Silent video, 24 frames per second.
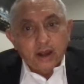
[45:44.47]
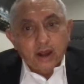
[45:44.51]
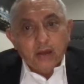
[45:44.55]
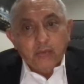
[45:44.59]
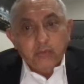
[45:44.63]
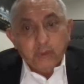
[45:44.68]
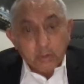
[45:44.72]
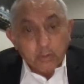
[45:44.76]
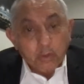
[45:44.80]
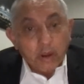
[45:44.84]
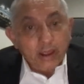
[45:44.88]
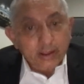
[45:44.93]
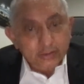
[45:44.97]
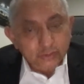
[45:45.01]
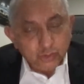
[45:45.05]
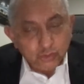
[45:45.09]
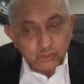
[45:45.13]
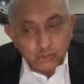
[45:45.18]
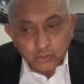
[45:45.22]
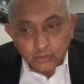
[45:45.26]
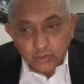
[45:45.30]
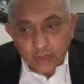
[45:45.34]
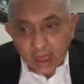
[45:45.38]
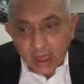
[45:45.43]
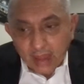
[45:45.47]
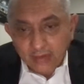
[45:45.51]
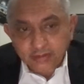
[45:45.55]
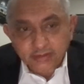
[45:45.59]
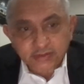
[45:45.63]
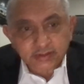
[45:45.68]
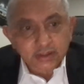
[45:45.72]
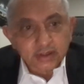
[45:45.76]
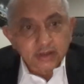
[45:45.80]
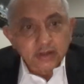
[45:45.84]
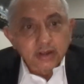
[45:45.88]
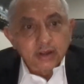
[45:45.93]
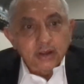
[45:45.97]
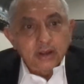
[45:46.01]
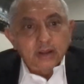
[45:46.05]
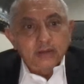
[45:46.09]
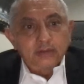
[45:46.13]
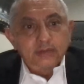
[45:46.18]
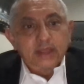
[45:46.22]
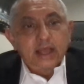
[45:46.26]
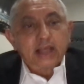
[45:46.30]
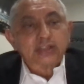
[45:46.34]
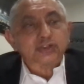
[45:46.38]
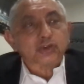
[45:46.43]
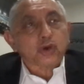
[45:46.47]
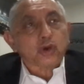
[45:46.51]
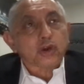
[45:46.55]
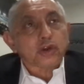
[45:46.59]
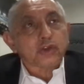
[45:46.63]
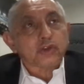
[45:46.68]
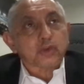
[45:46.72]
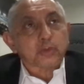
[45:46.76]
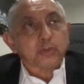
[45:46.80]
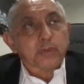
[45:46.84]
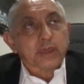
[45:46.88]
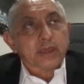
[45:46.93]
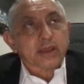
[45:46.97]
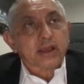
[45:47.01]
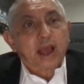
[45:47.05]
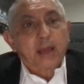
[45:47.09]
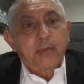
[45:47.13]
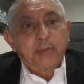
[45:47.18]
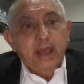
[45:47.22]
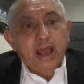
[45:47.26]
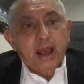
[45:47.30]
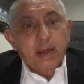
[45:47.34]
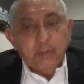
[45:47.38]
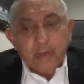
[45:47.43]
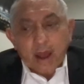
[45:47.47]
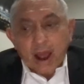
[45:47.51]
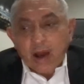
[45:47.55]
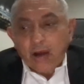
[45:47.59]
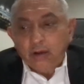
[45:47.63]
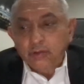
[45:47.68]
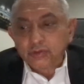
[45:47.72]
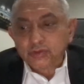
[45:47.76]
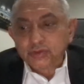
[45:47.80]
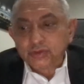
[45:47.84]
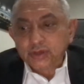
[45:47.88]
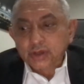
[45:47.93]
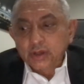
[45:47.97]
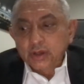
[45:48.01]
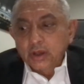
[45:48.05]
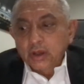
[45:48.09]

we wanted to do that. That's going to be coming about.